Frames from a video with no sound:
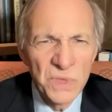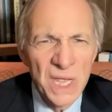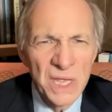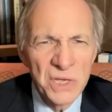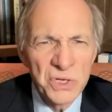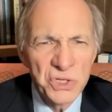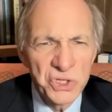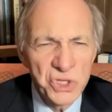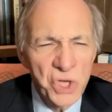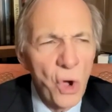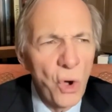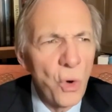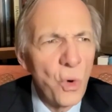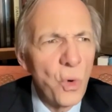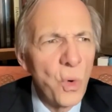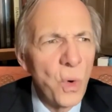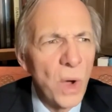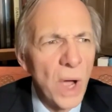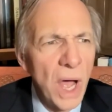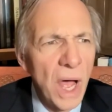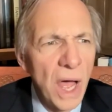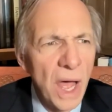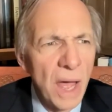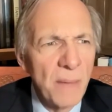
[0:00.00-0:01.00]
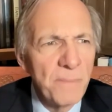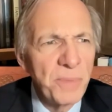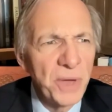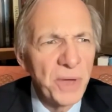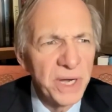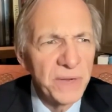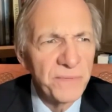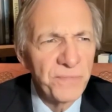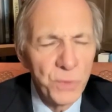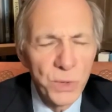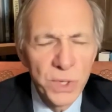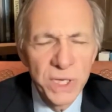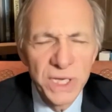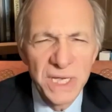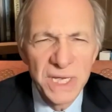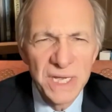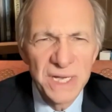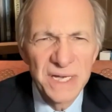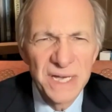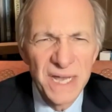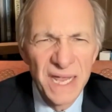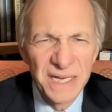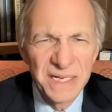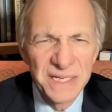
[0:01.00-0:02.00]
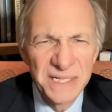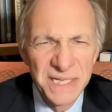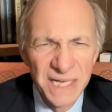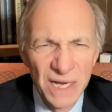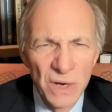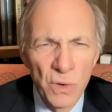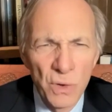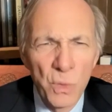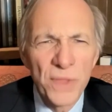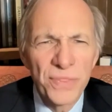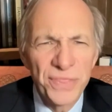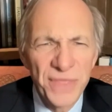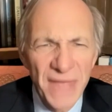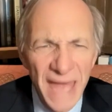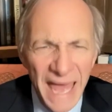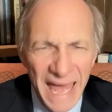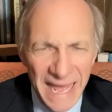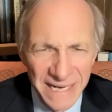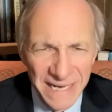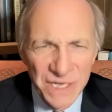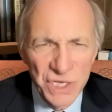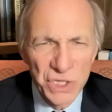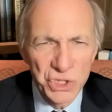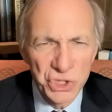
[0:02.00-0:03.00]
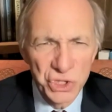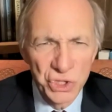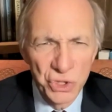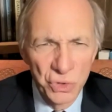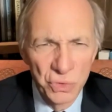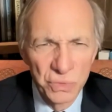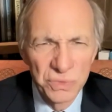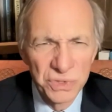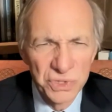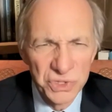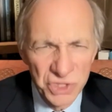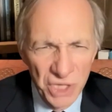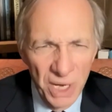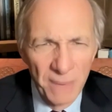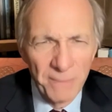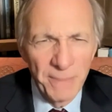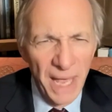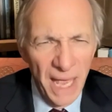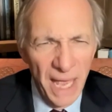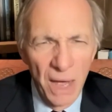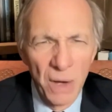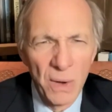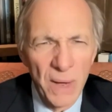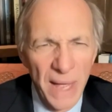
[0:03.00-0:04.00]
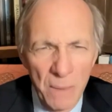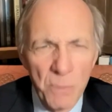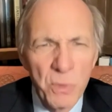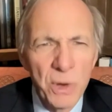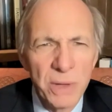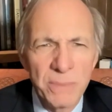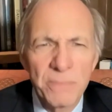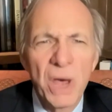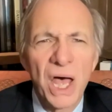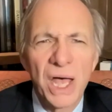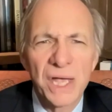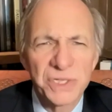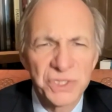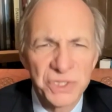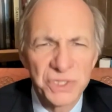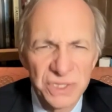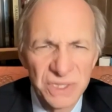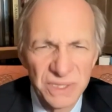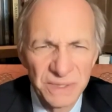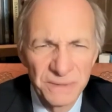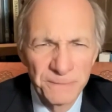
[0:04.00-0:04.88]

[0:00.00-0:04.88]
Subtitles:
So, but if we can deal with that issue somehow, and we must,